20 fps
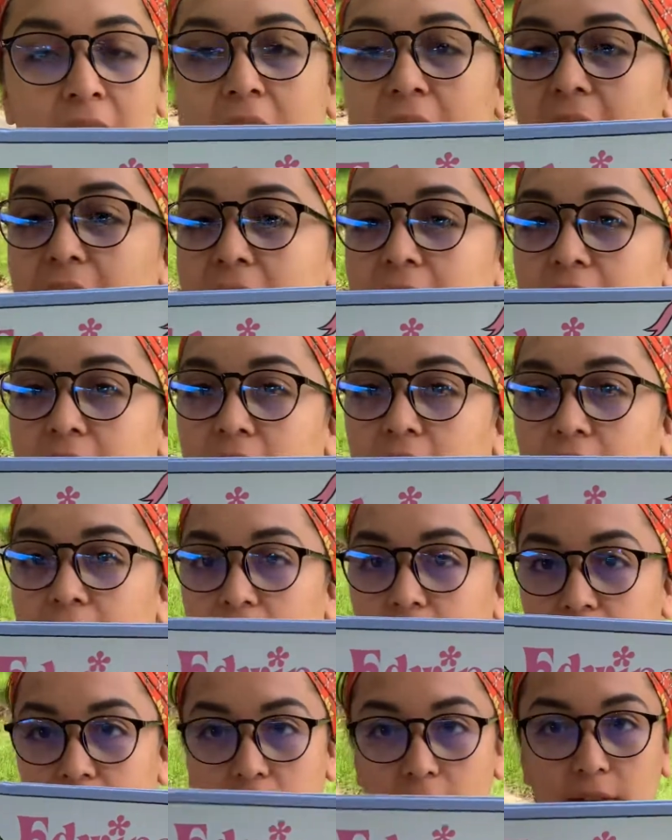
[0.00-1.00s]
And
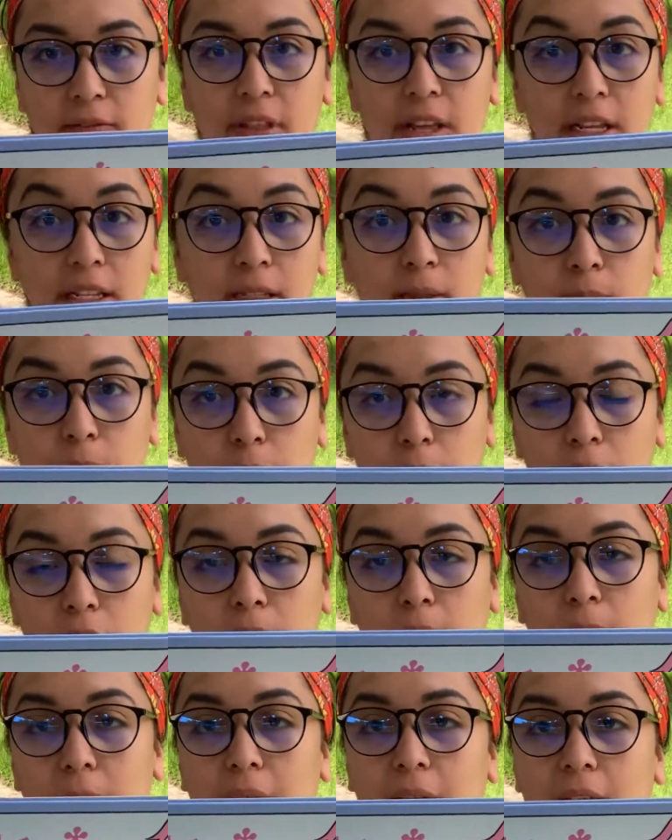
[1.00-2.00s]
I love this book
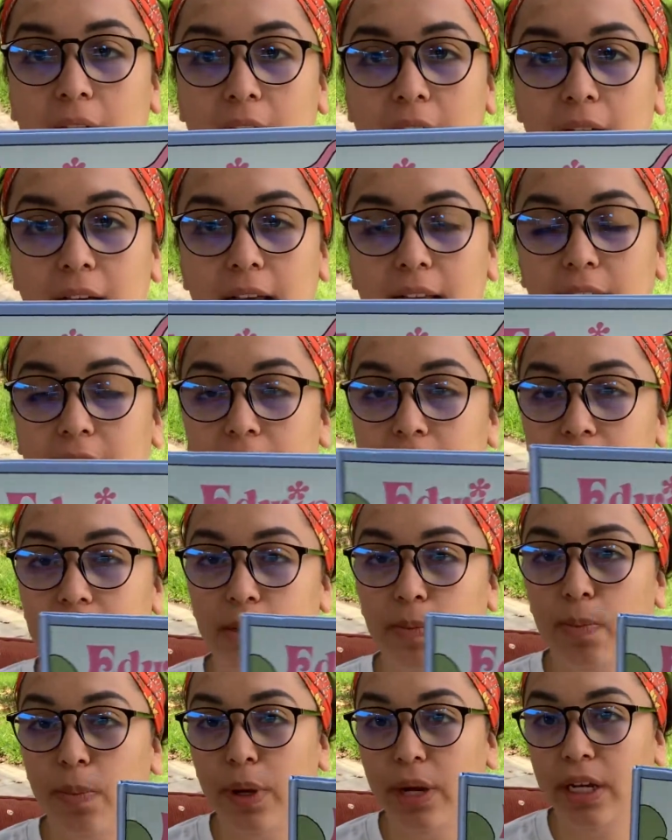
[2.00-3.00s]
because this
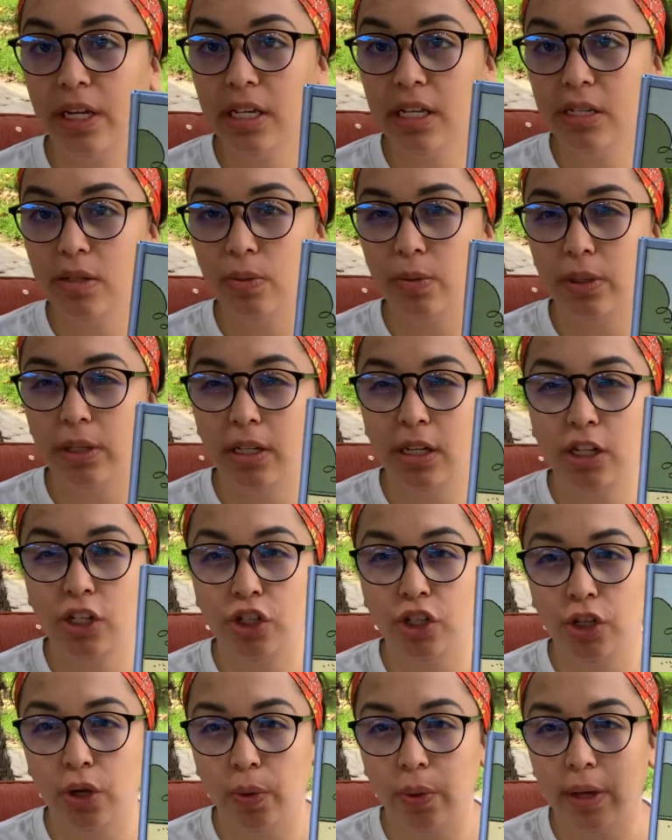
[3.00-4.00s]
book is really
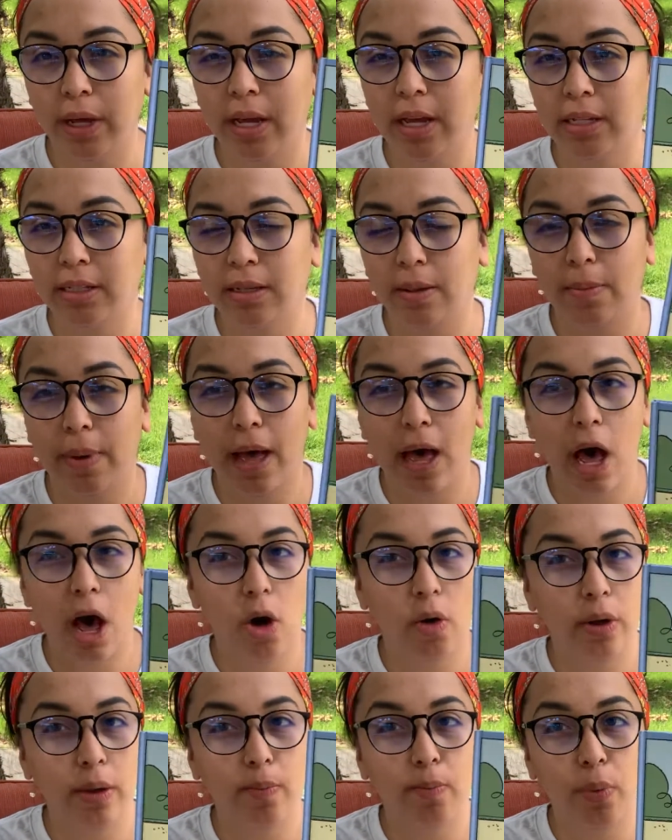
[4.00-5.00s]
showing us about
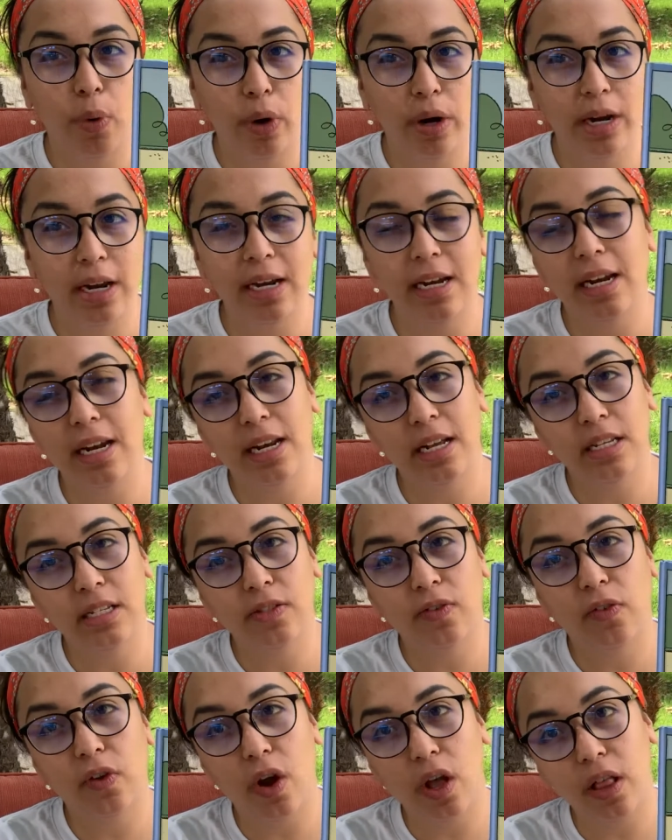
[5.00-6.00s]
how important it is
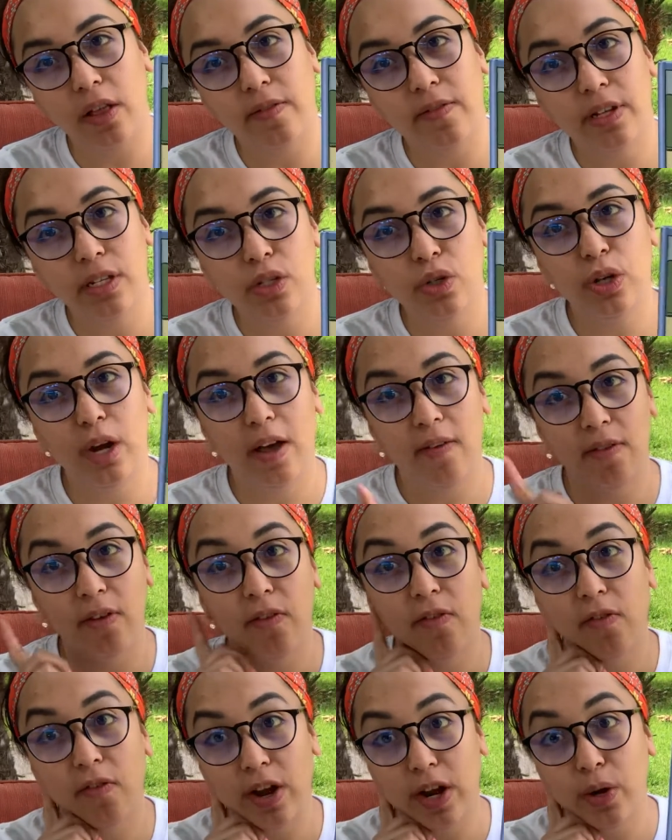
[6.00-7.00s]
for all of us to have a
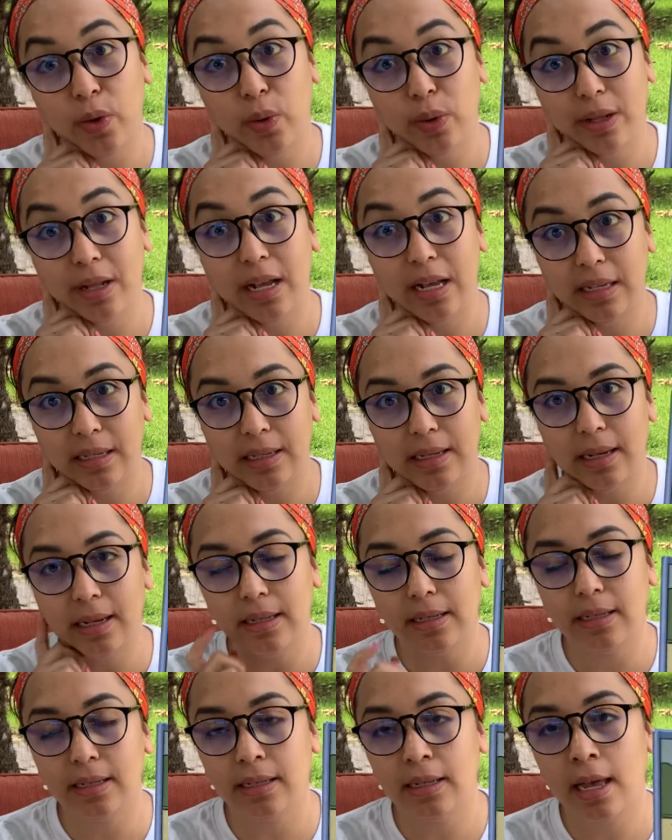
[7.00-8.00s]
friend who
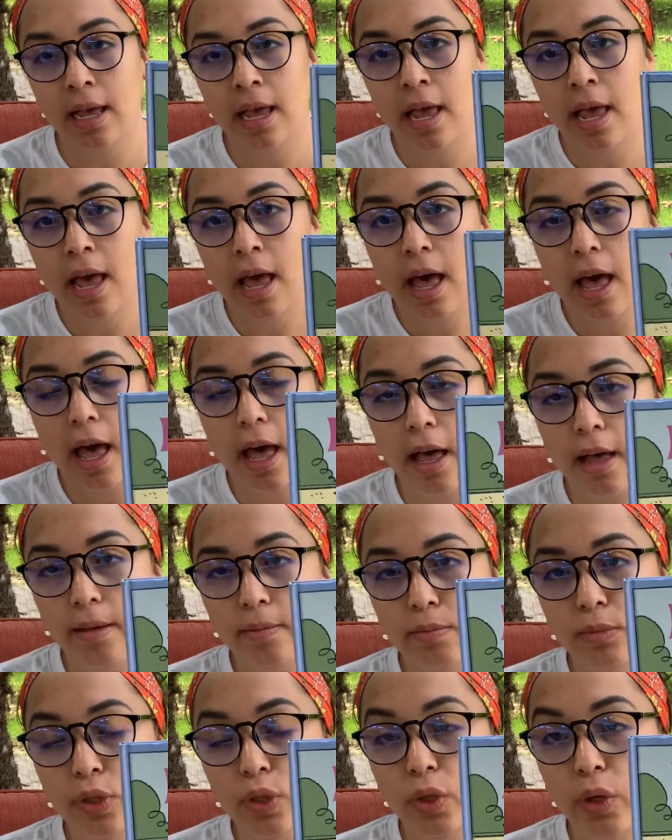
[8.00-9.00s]
listens.
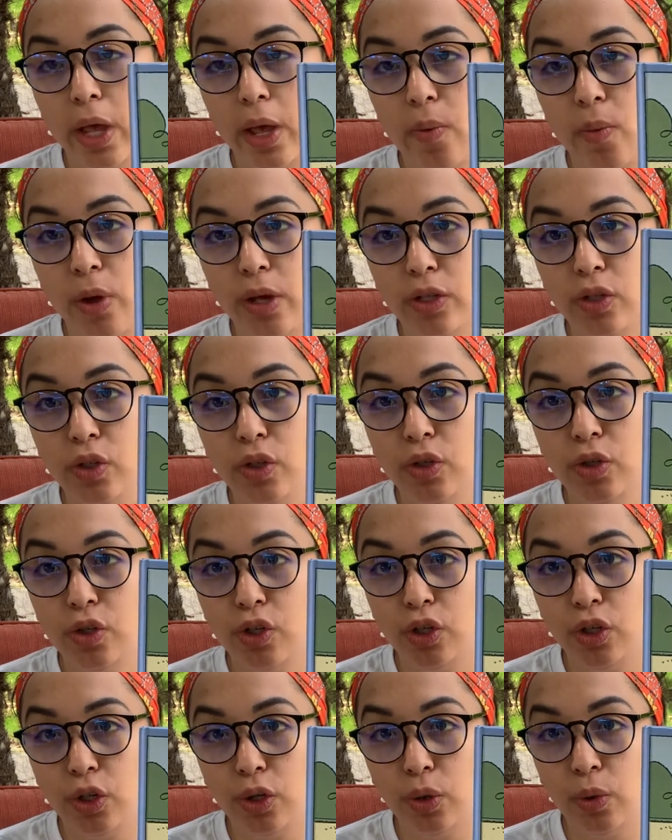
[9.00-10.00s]
Um, so I want you
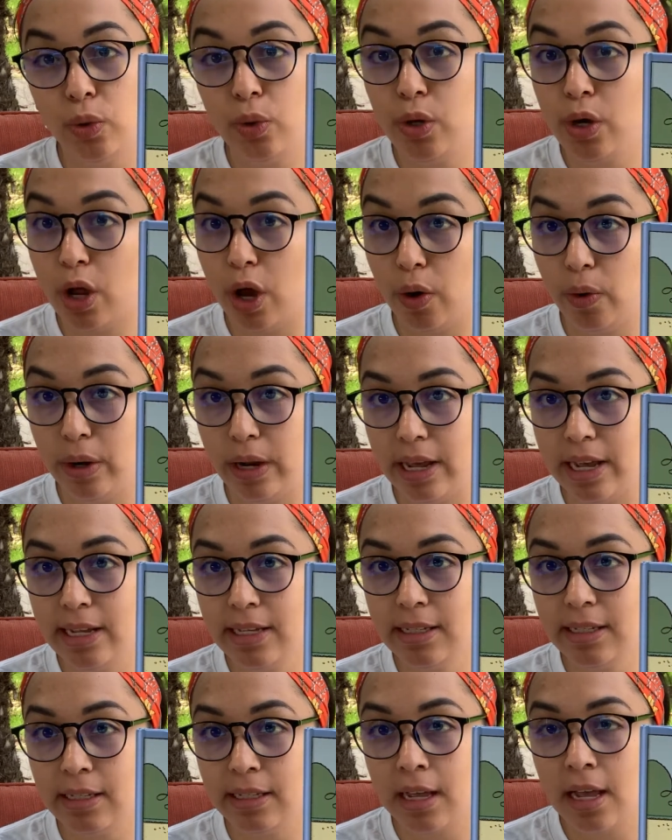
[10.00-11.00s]
to
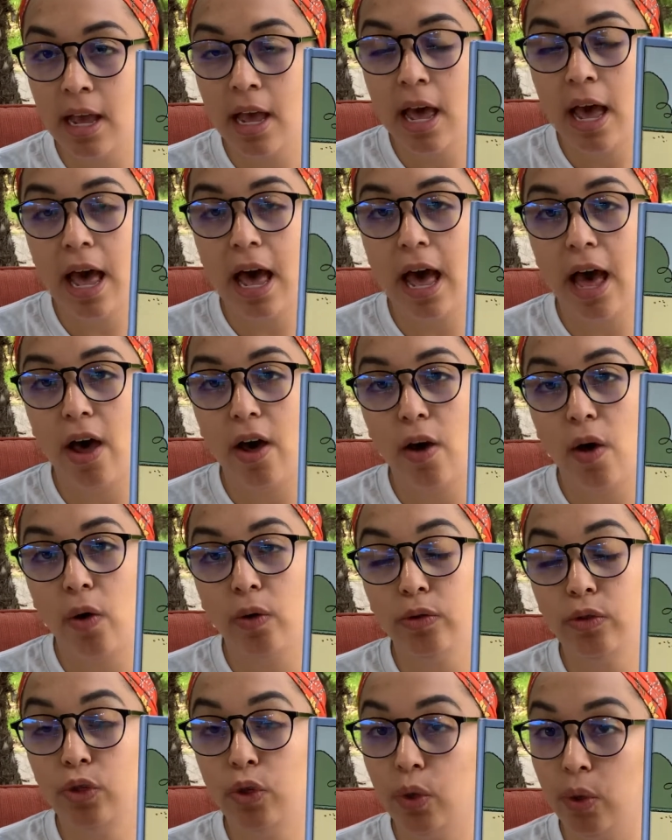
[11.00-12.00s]
notice
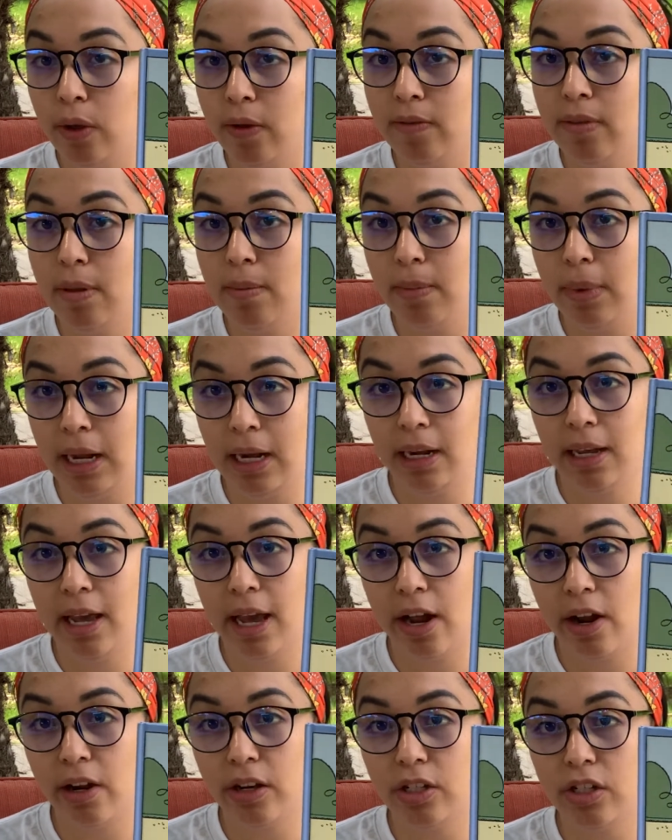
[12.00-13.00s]
how two of the main
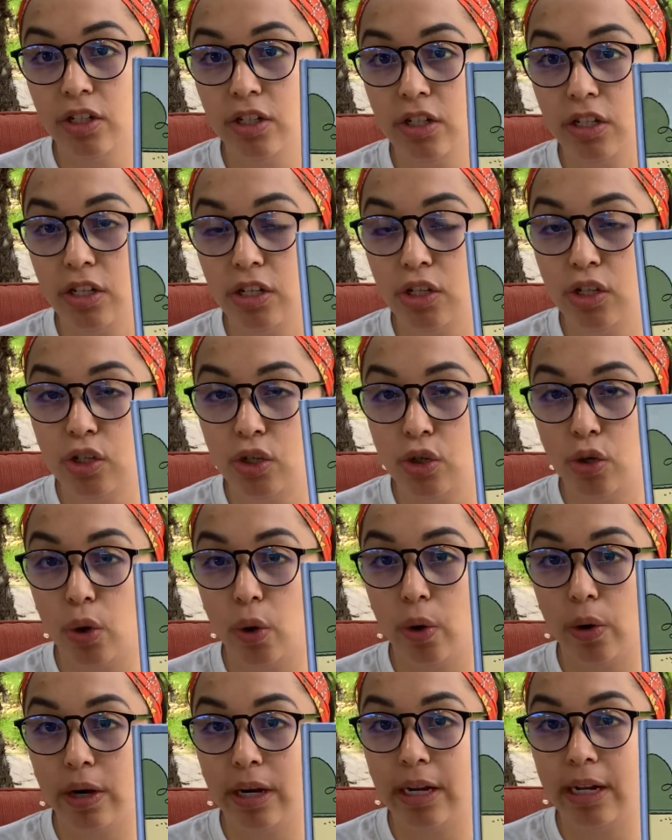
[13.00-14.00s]
characters in the
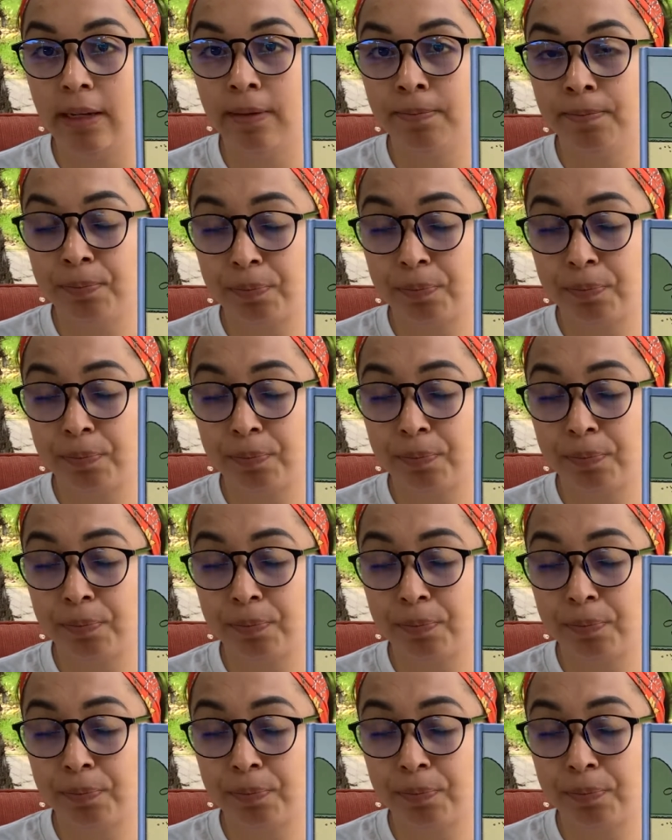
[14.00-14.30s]
story